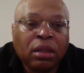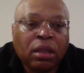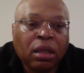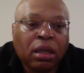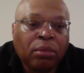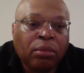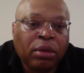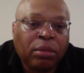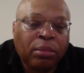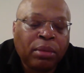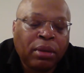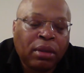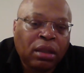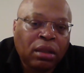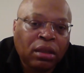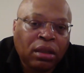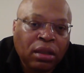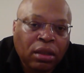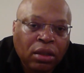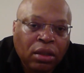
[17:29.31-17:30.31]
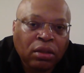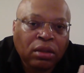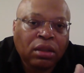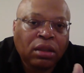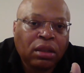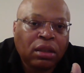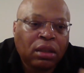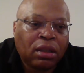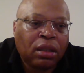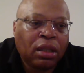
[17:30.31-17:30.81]
It'll be
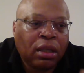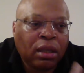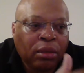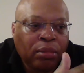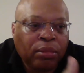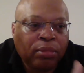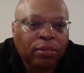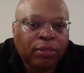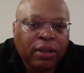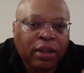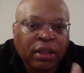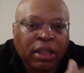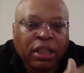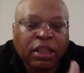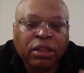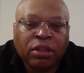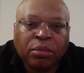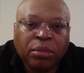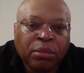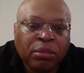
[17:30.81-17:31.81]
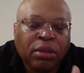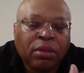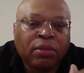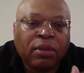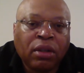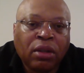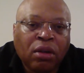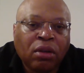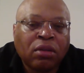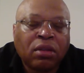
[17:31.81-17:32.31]
constantly, foundations will be
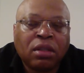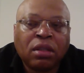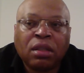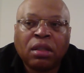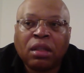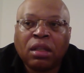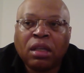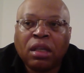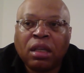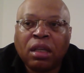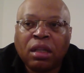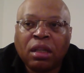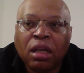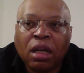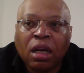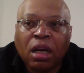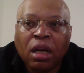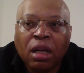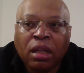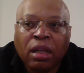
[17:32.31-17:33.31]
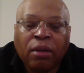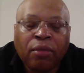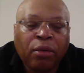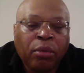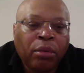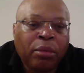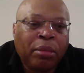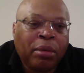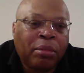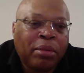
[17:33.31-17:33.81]
moving constantly, and therefore
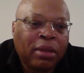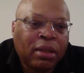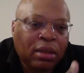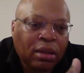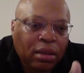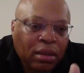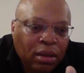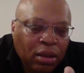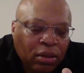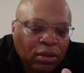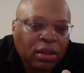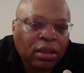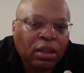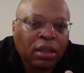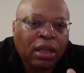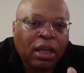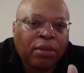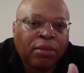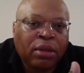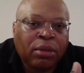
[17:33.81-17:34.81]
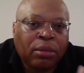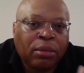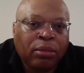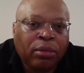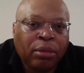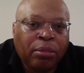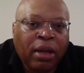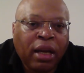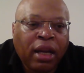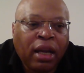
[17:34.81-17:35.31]
we'll be constantly having to
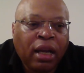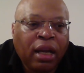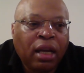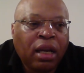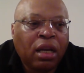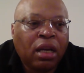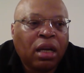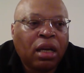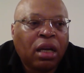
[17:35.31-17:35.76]
repair.